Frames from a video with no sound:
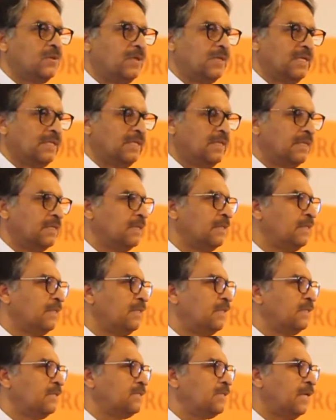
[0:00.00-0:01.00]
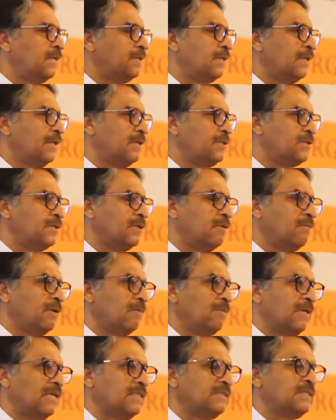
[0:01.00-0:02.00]
or other Central Asian
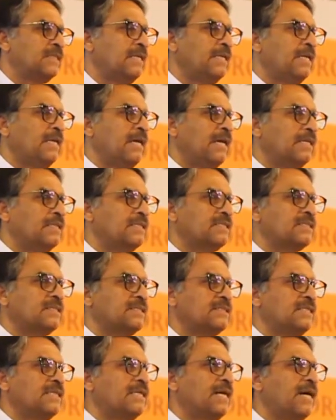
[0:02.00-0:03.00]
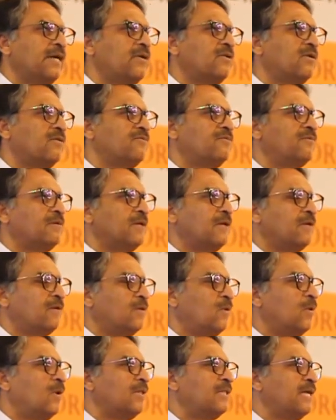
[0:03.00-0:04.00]
republics. And this is the kind of
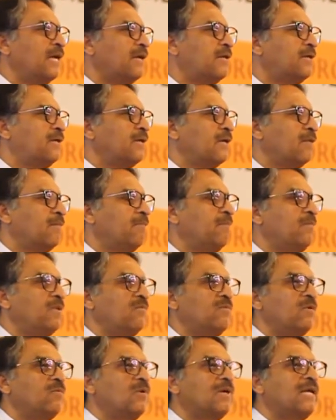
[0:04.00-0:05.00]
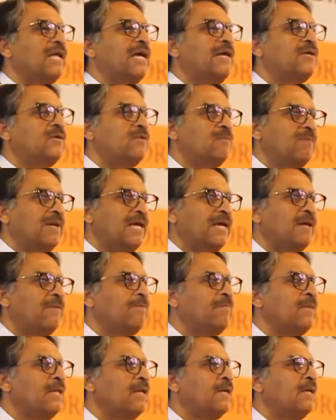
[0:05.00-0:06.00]
role that we would like to play.
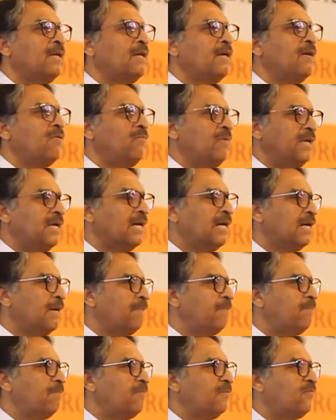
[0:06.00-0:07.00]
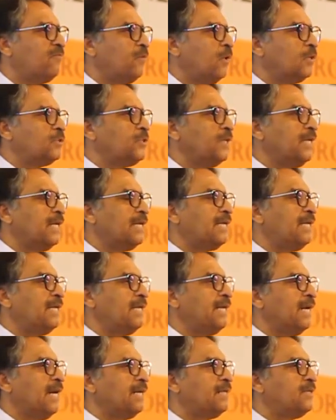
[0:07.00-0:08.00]
We are
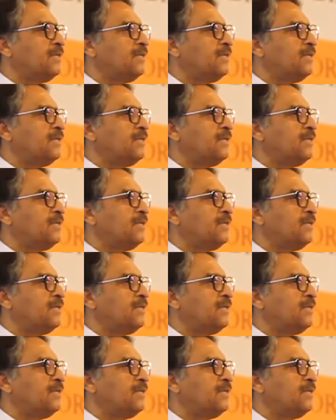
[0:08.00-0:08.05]
fortunately